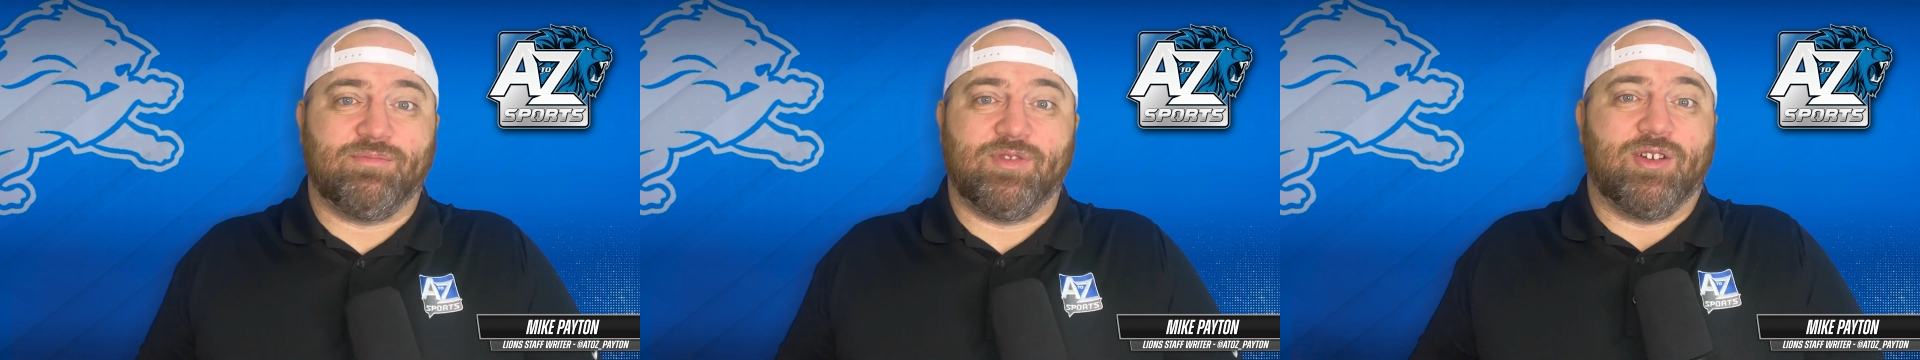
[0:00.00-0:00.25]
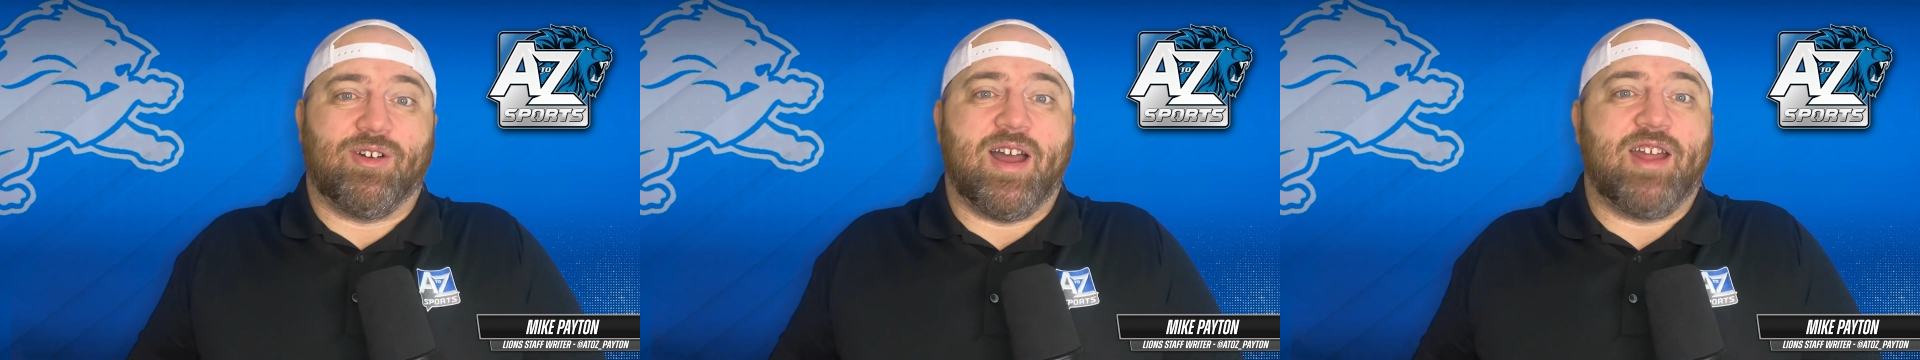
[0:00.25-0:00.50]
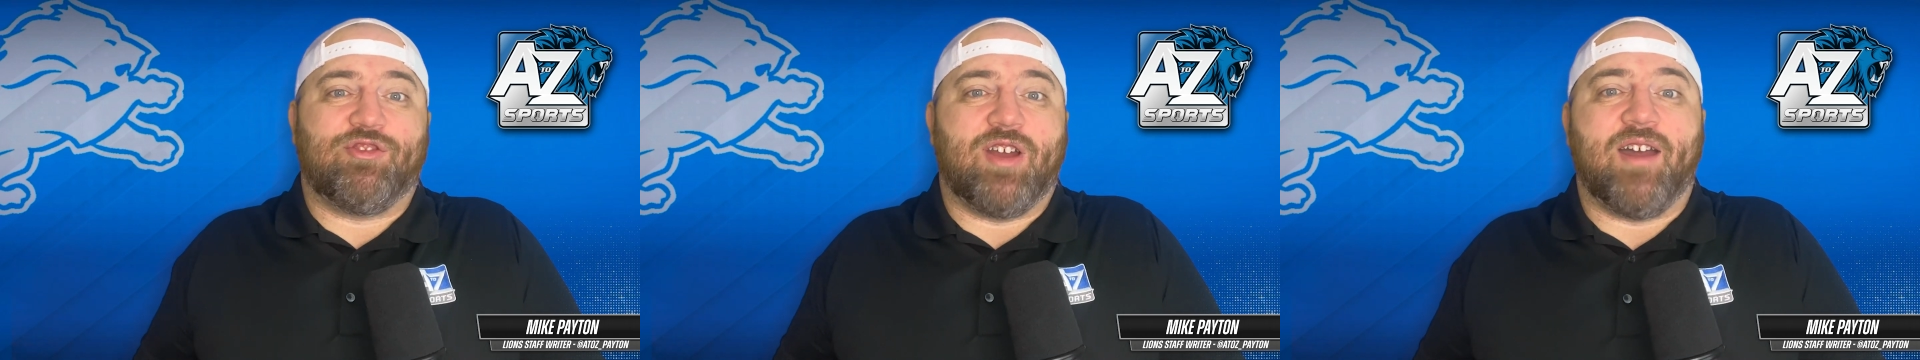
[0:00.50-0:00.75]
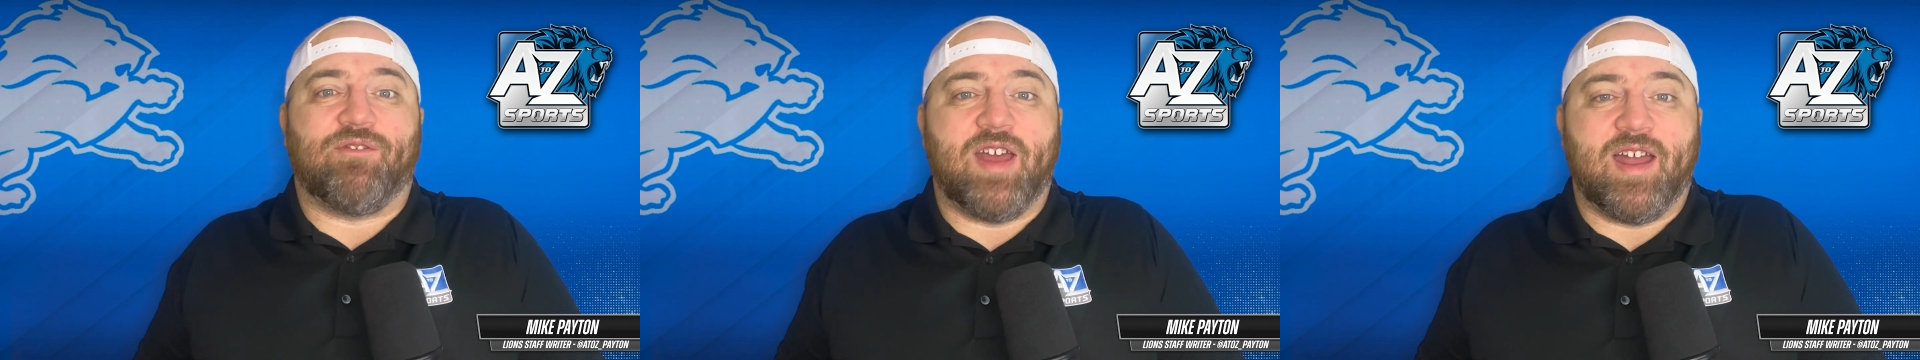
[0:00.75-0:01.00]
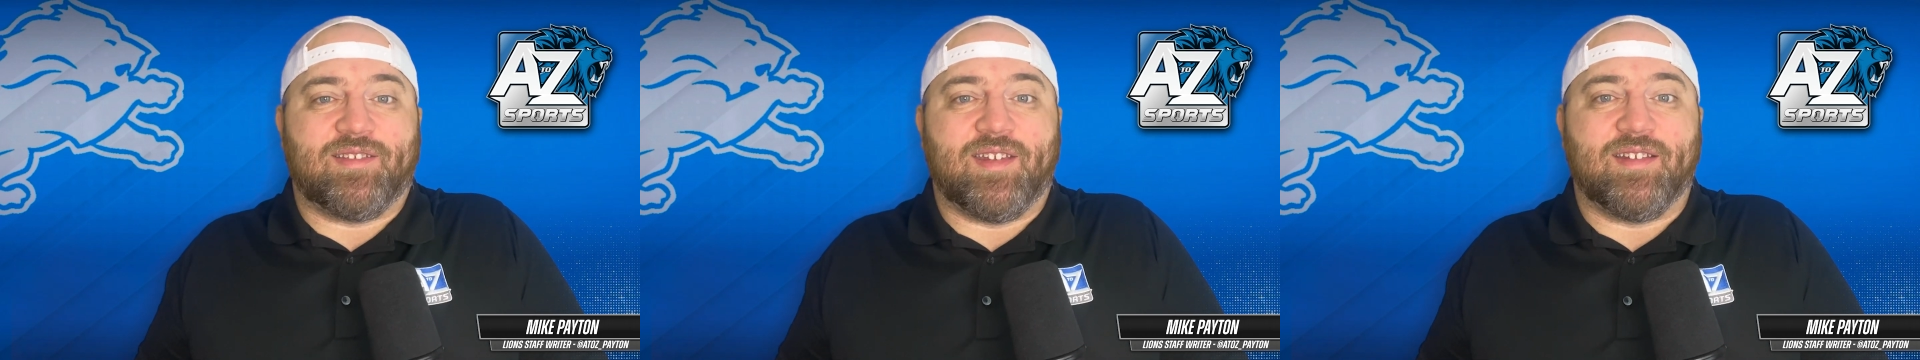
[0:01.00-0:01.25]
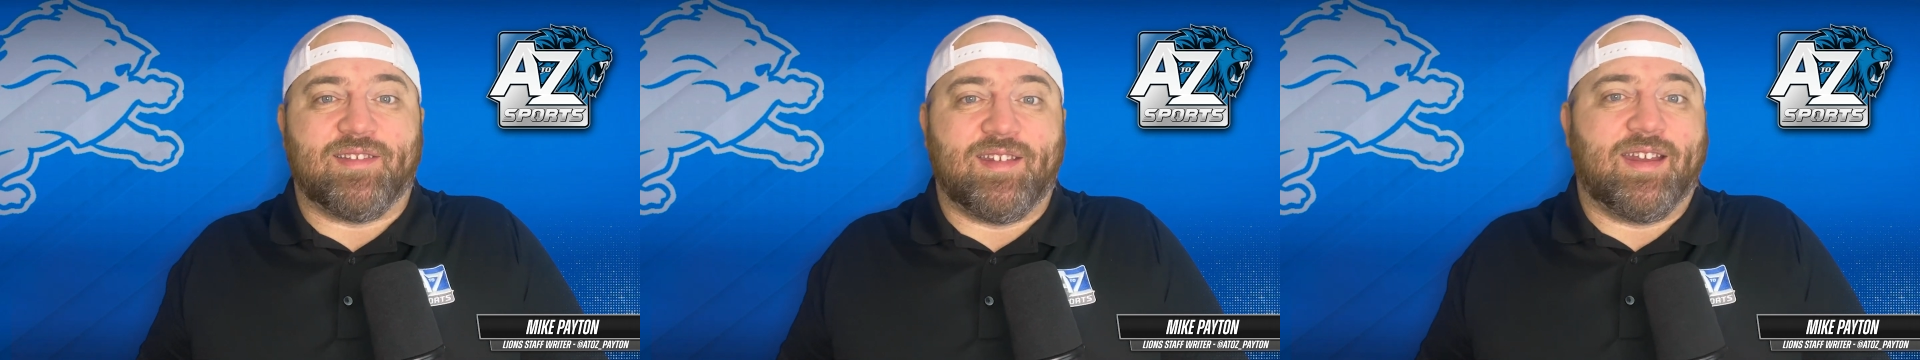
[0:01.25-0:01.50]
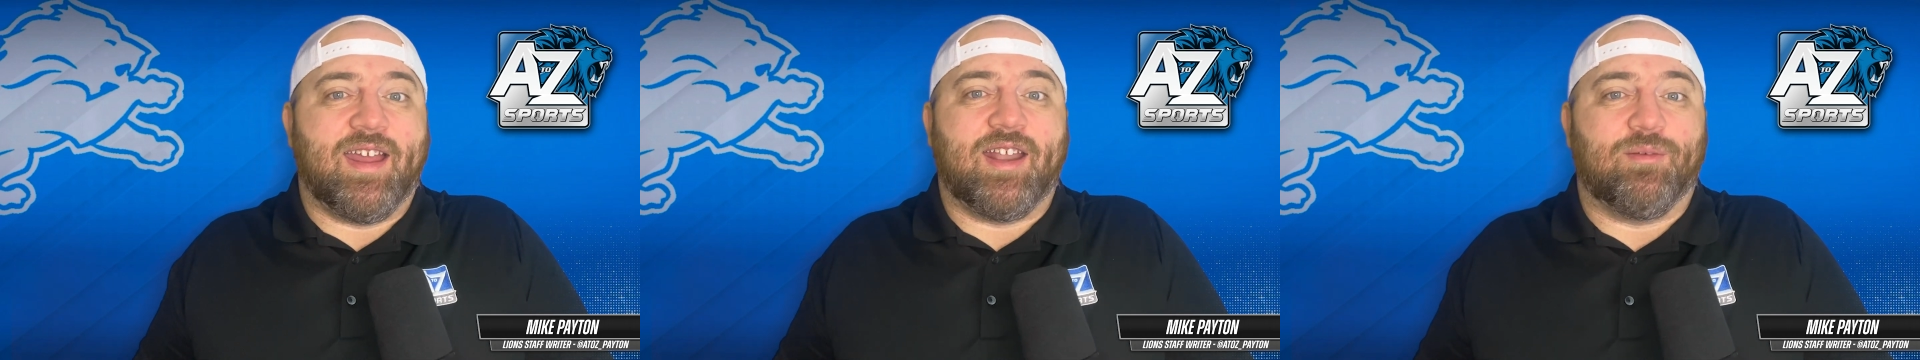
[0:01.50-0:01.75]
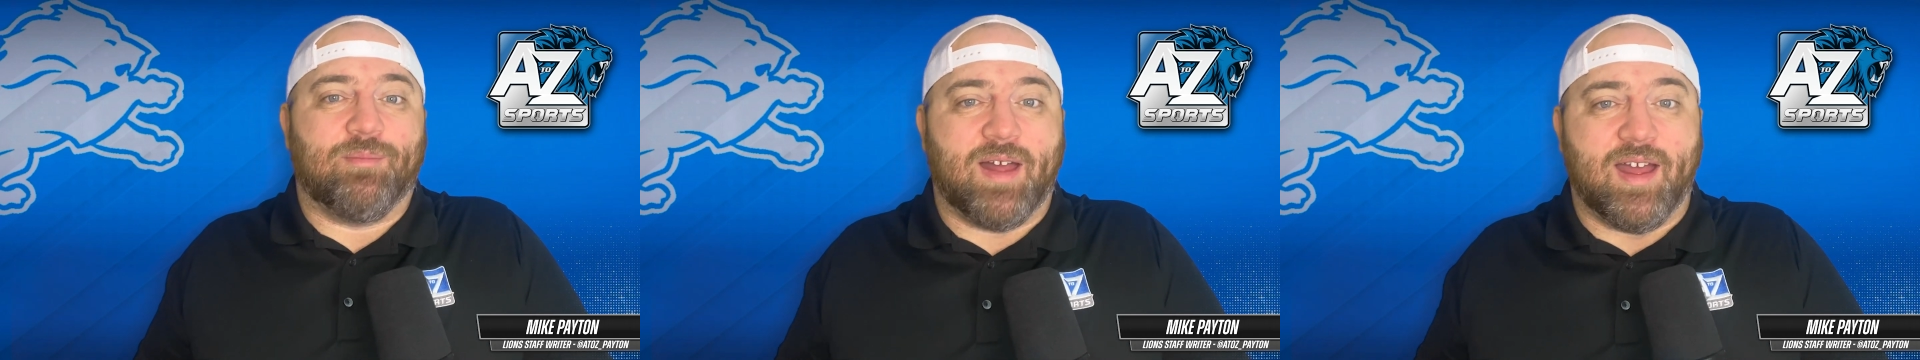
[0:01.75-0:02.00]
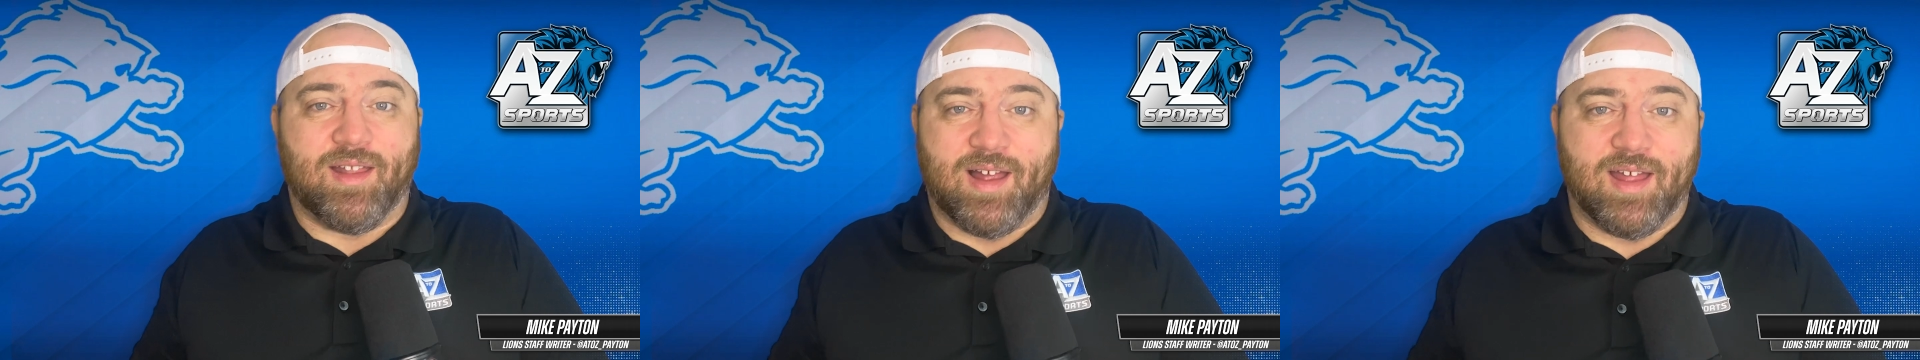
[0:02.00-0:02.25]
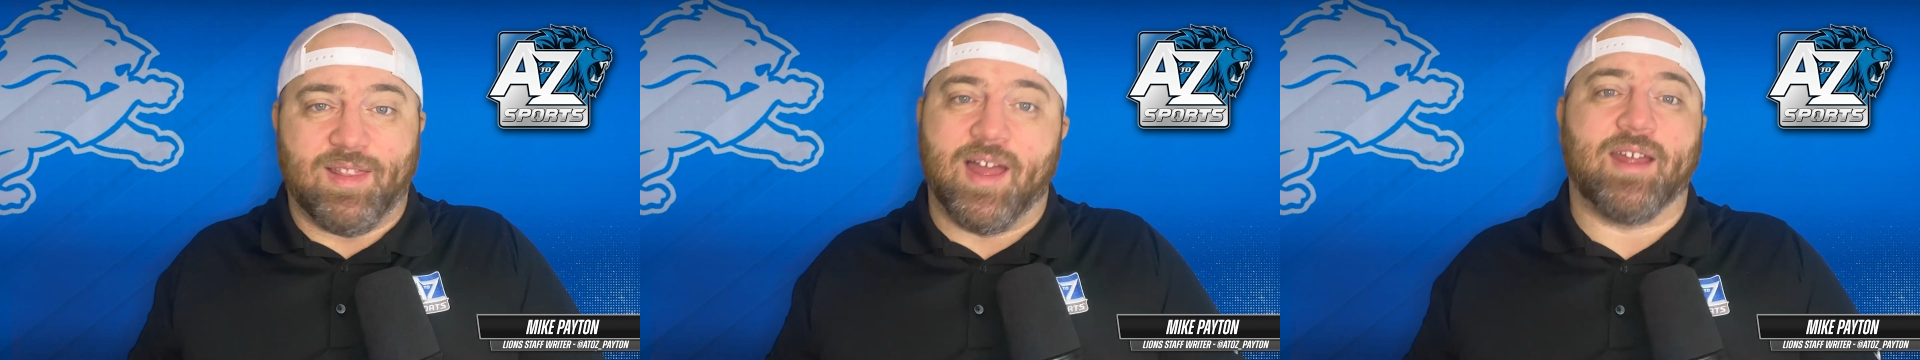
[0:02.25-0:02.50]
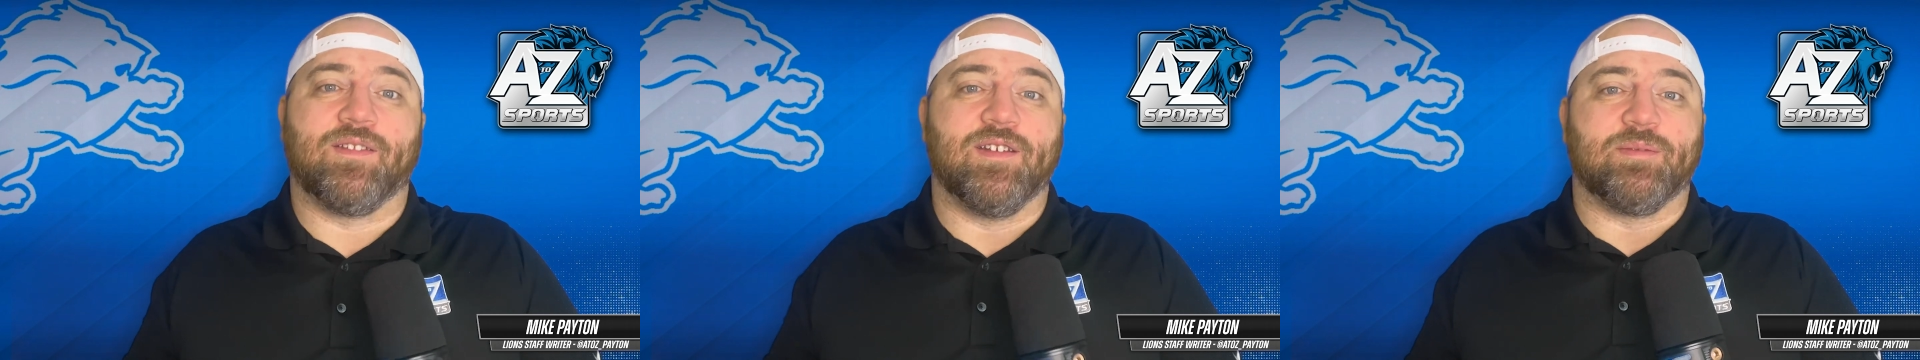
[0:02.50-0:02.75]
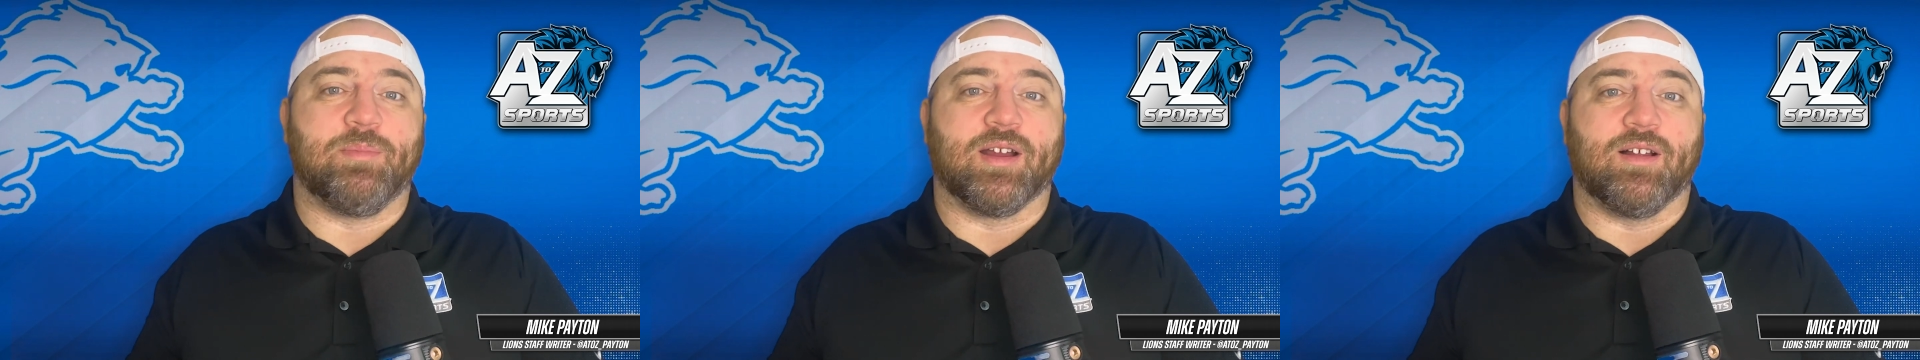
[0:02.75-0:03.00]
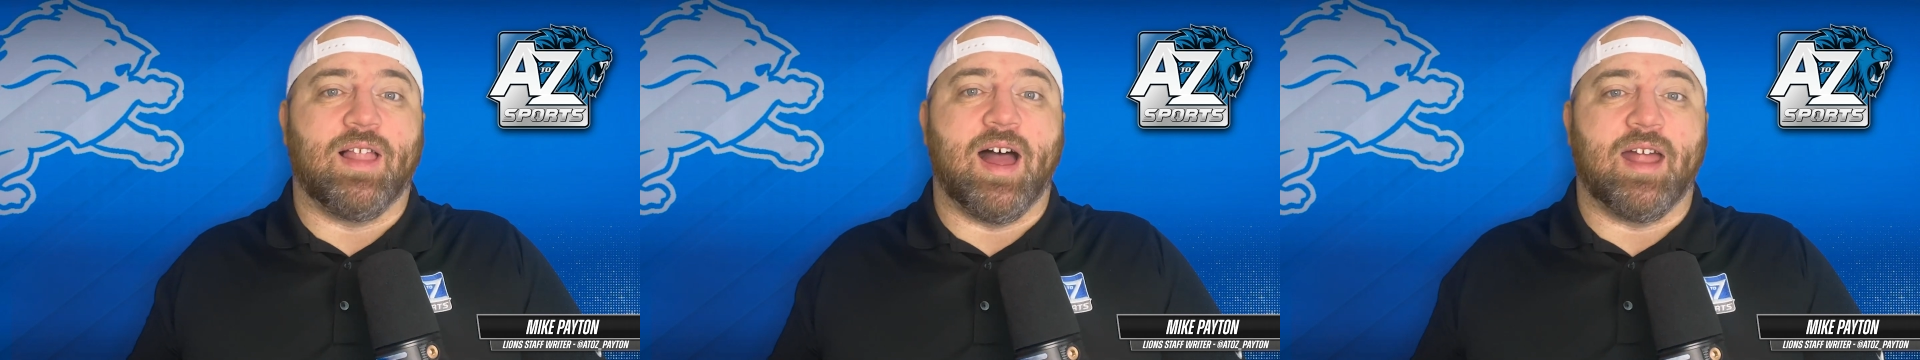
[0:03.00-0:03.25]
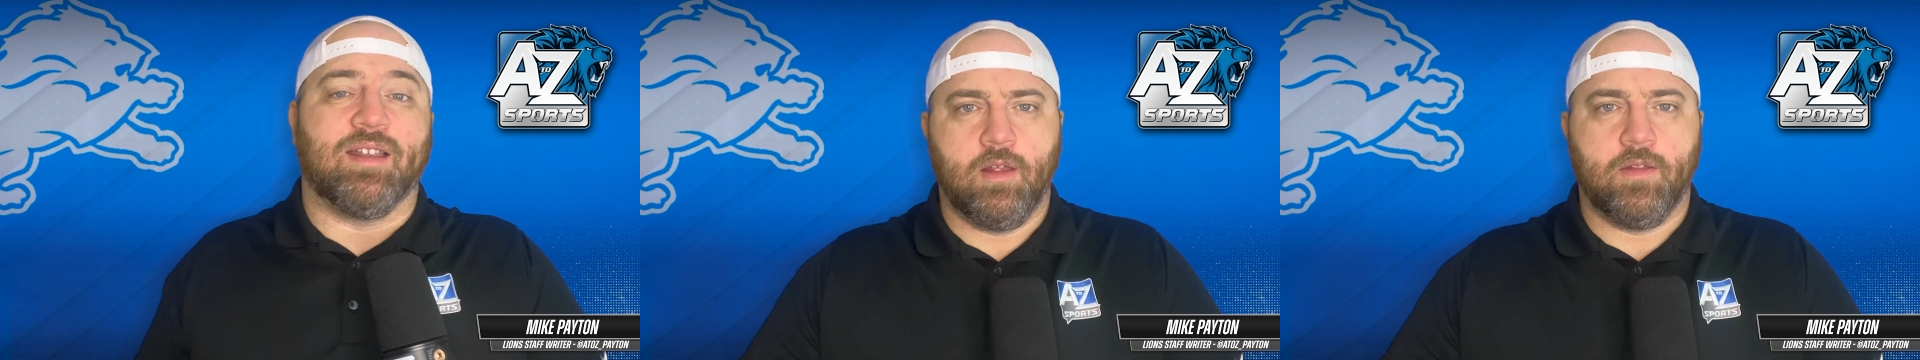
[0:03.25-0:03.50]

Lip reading: high draft assets to get him. I like this pick a lot.